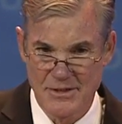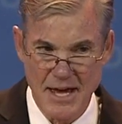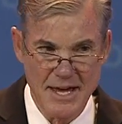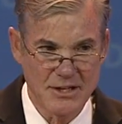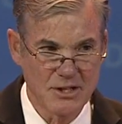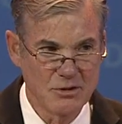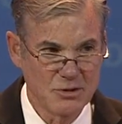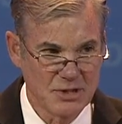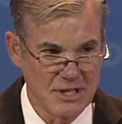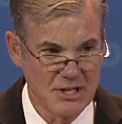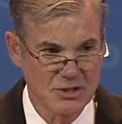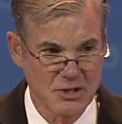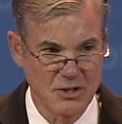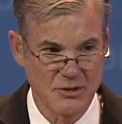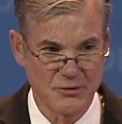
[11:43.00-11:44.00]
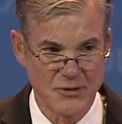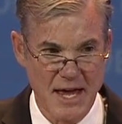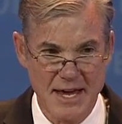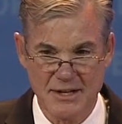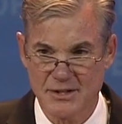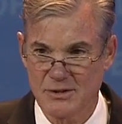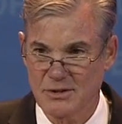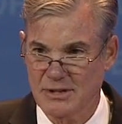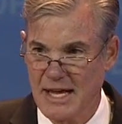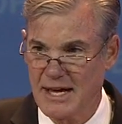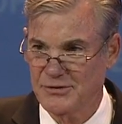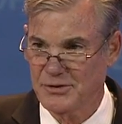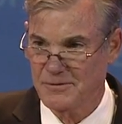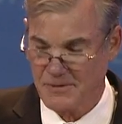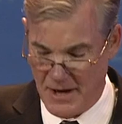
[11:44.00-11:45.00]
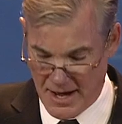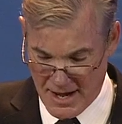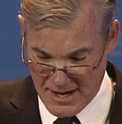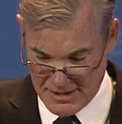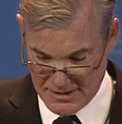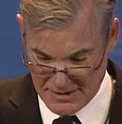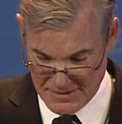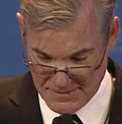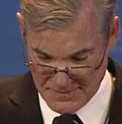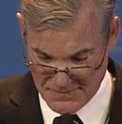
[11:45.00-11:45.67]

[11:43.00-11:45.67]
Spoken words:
Thank you, teachers. Thank you, classified.